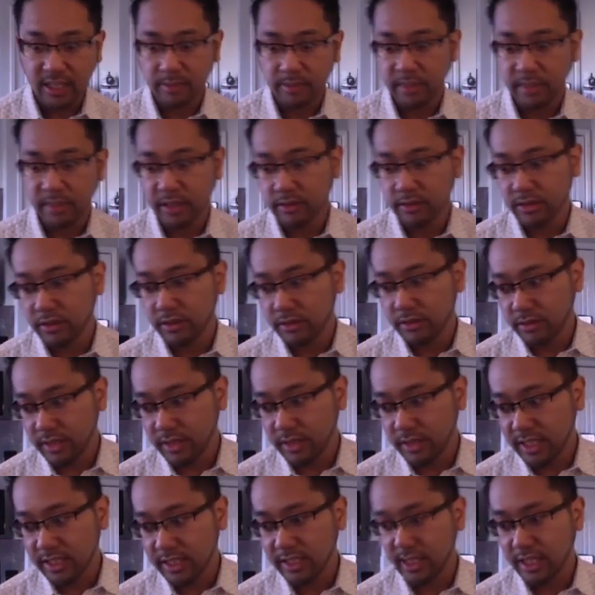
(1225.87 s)
How am I going to do
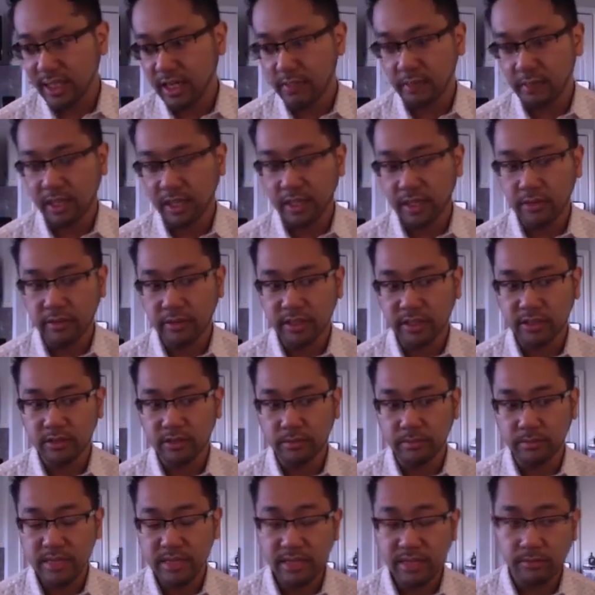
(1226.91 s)
this? How am I going
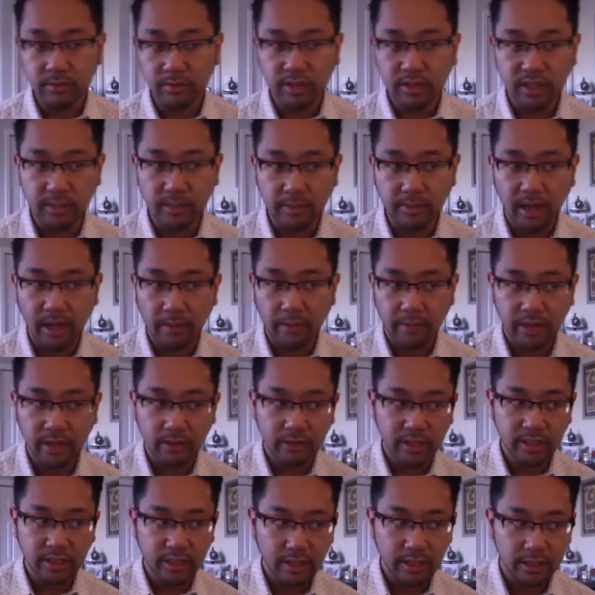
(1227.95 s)
to meet with them? How am I
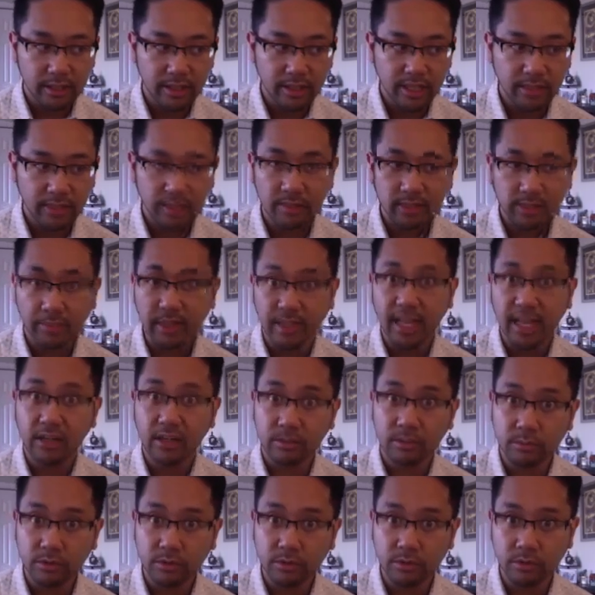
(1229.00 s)
going to keep them
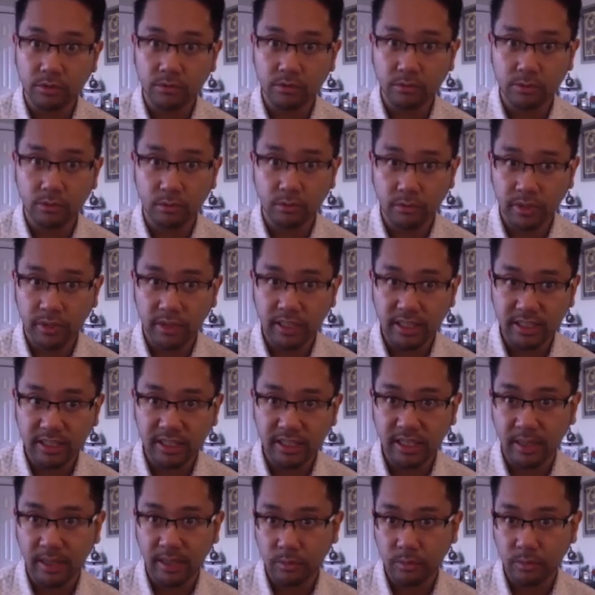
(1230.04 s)
accountable for what it is
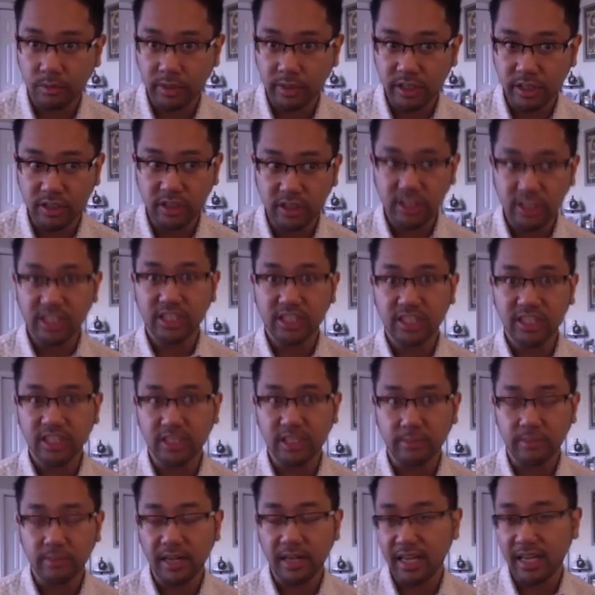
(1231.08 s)
that I'm going to teach
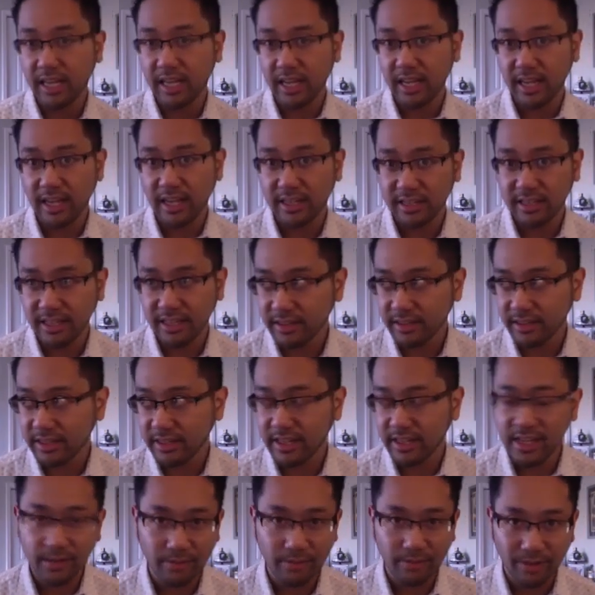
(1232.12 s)
them? But at the end of
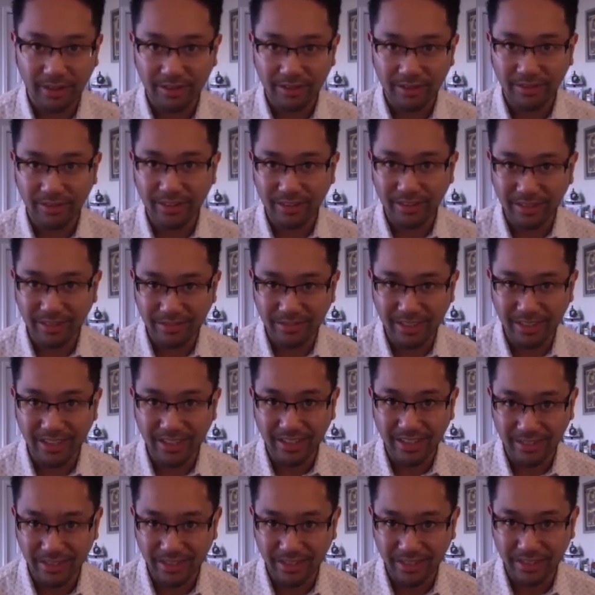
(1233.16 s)
the day, we're
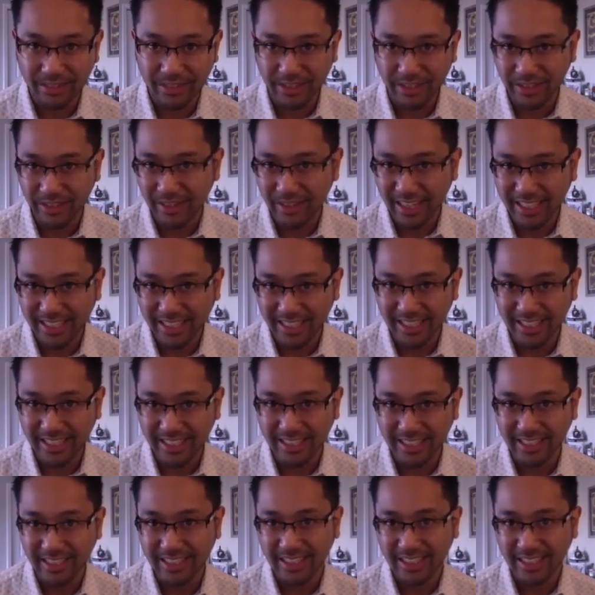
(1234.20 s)
going through a crisis.